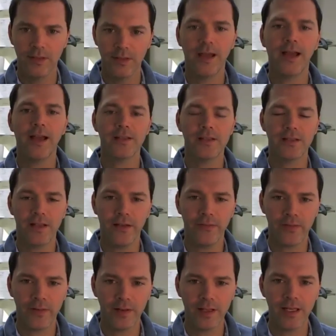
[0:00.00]
Yes,
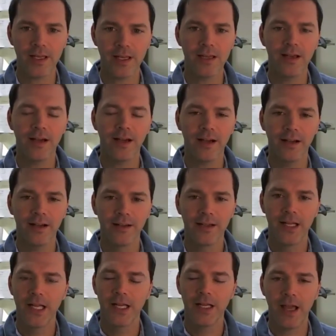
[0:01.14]
definitely. He uh,
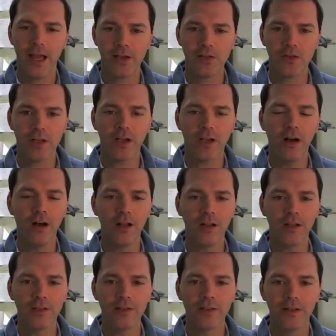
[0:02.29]
he actually
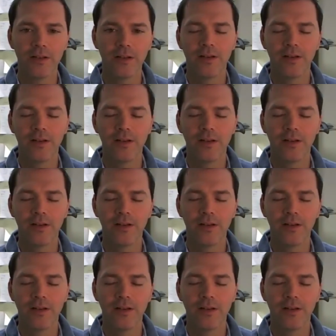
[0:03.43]
called